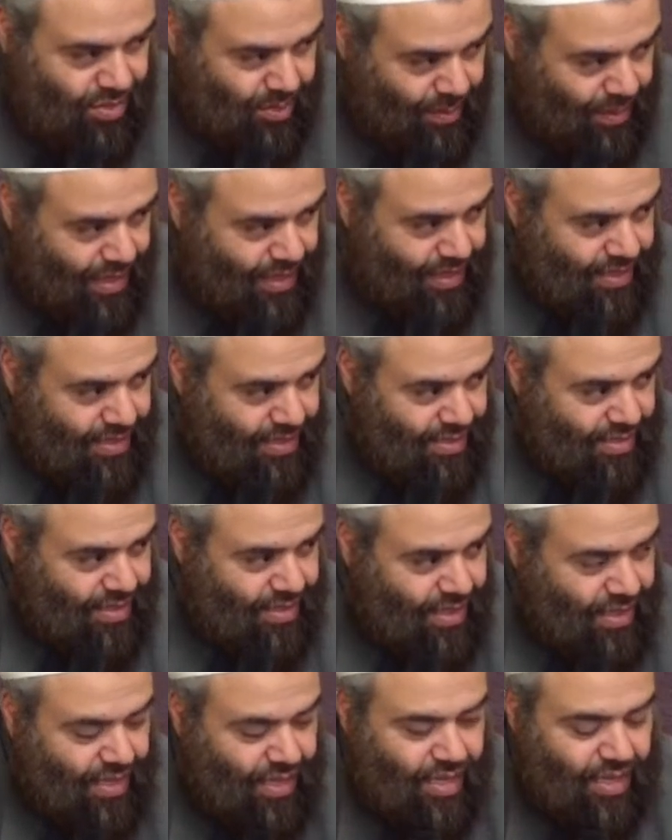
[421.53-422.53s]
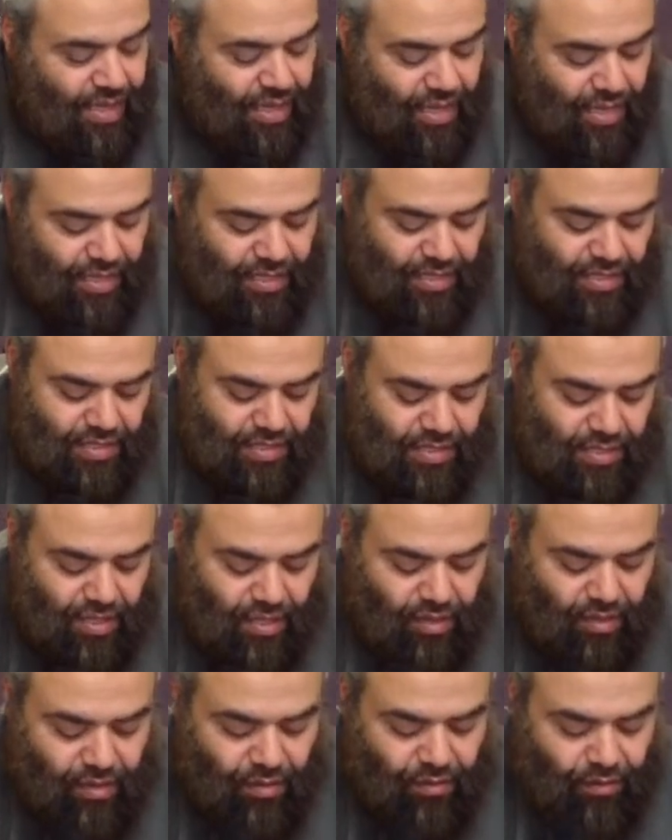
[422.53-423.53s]
the parents
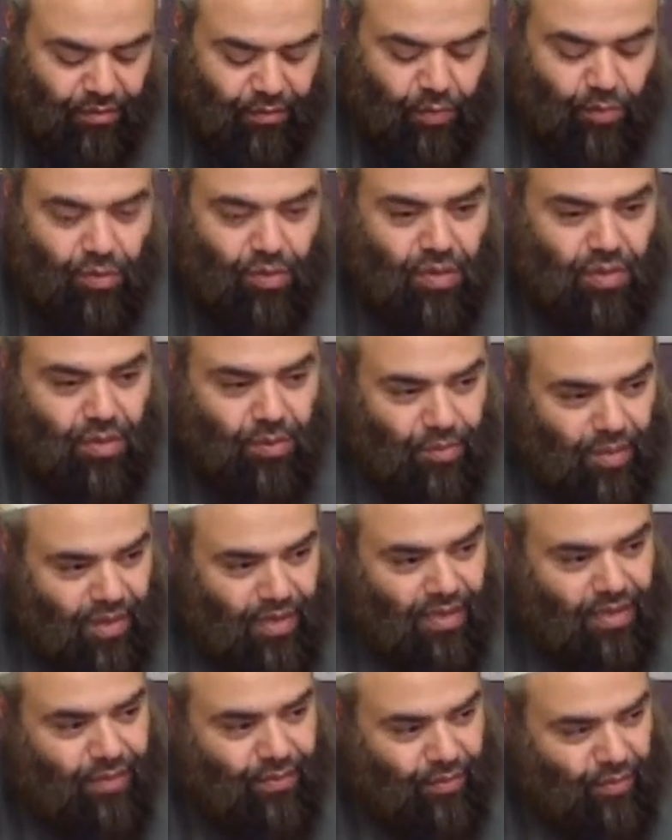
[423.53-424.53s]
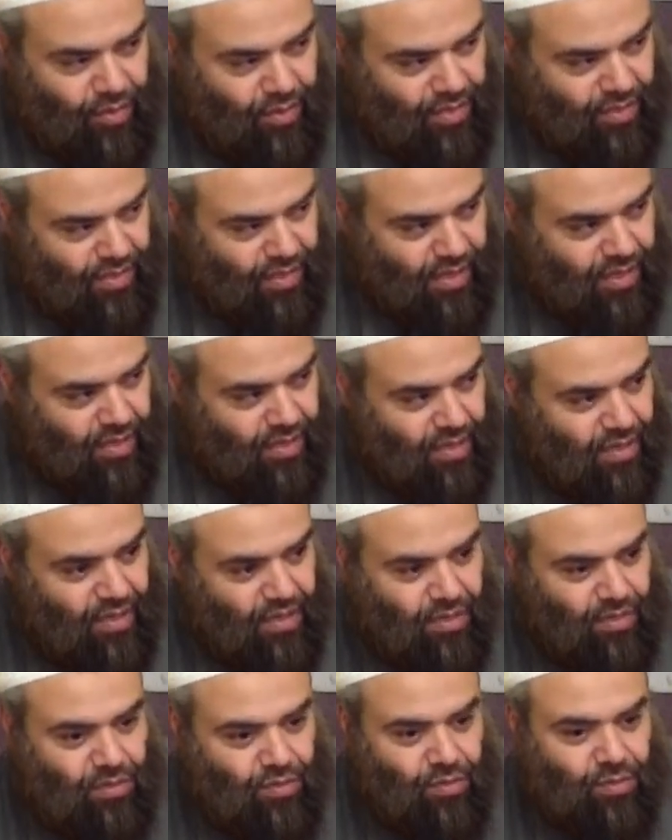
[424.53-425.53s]
is for the walad, for the
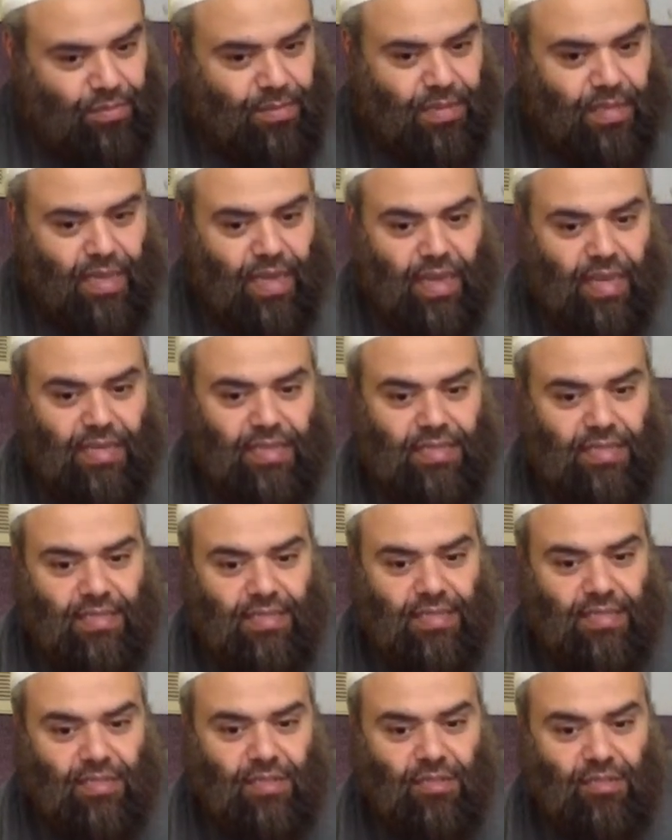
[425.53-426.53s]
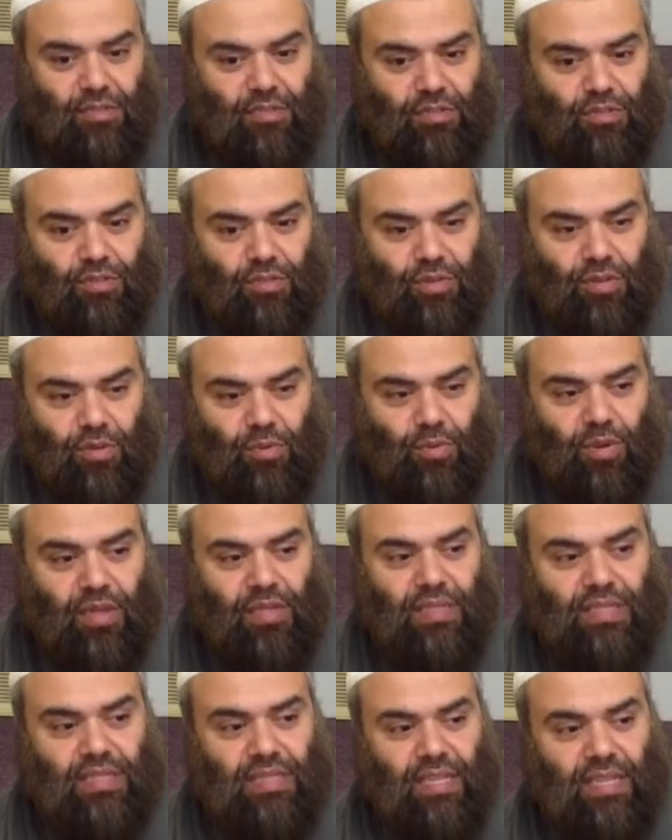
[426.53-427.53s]
son, to be kind to the
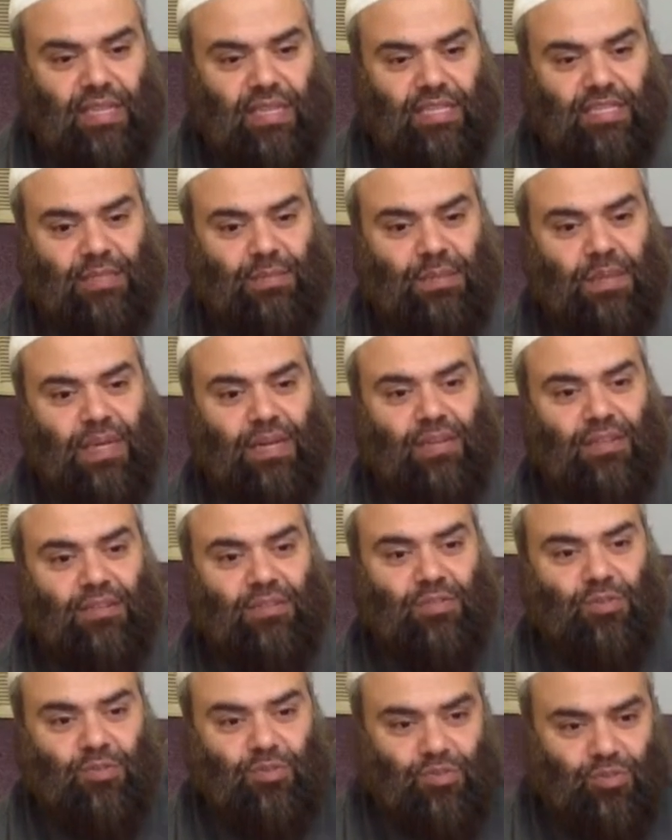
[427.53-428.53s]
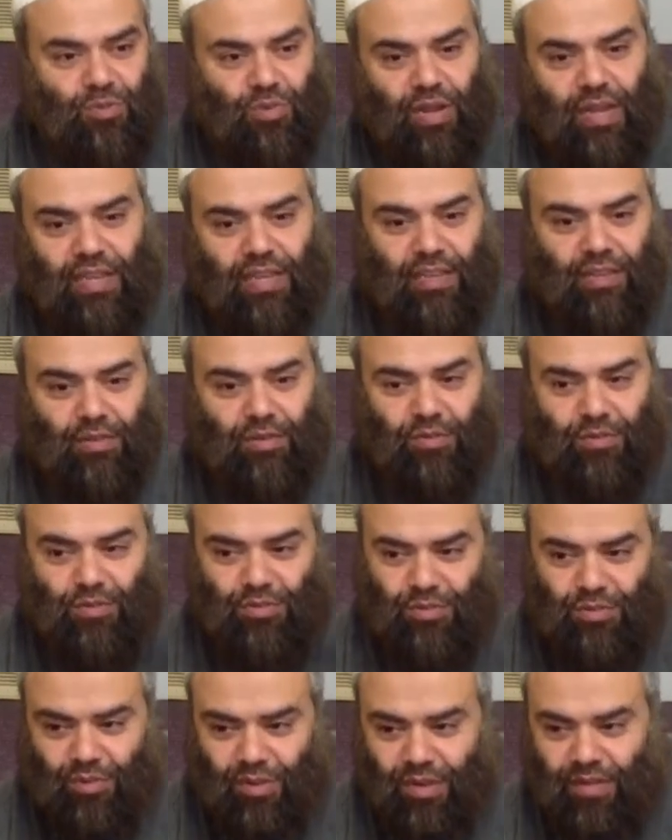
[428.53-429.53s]
ones that his parents used to like or
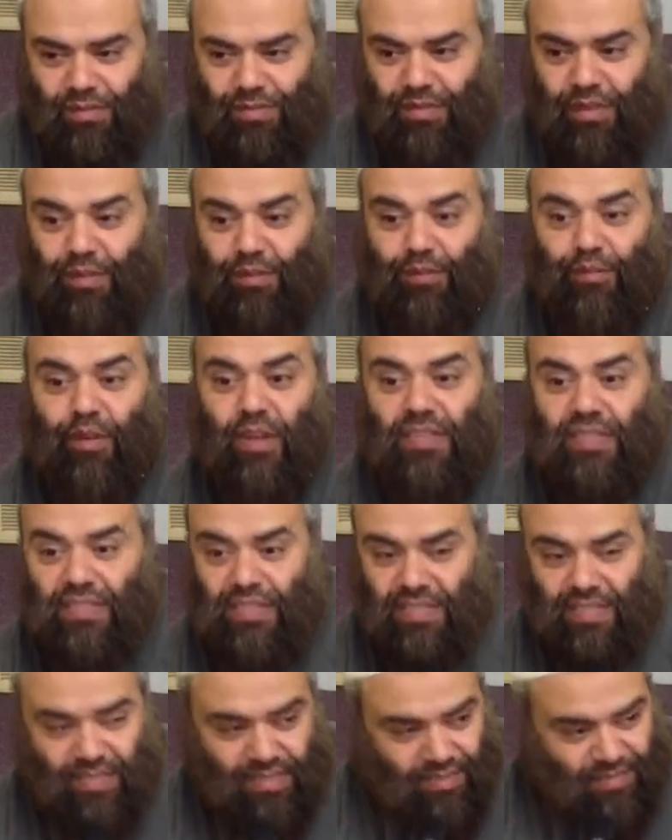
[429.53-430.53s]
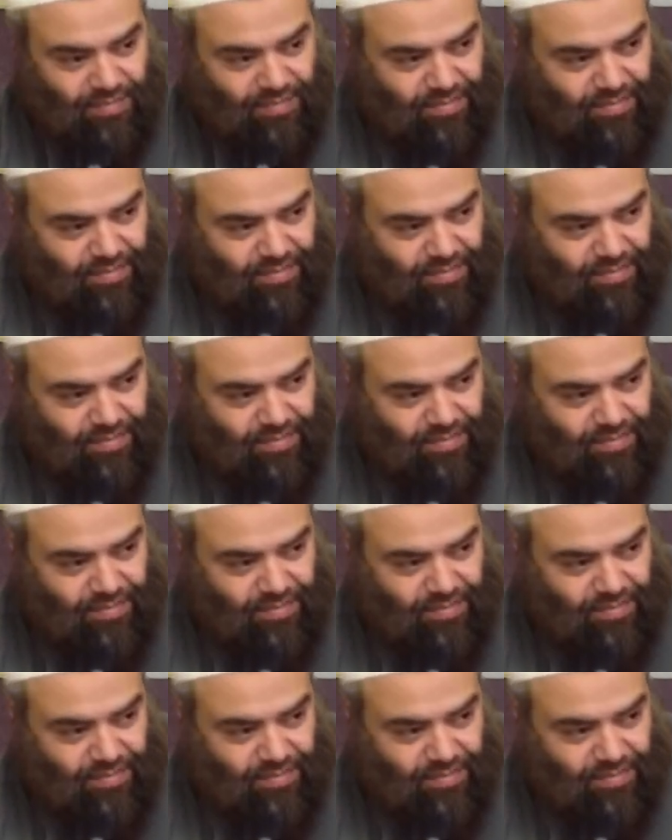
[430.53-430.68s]
used to love, their friends.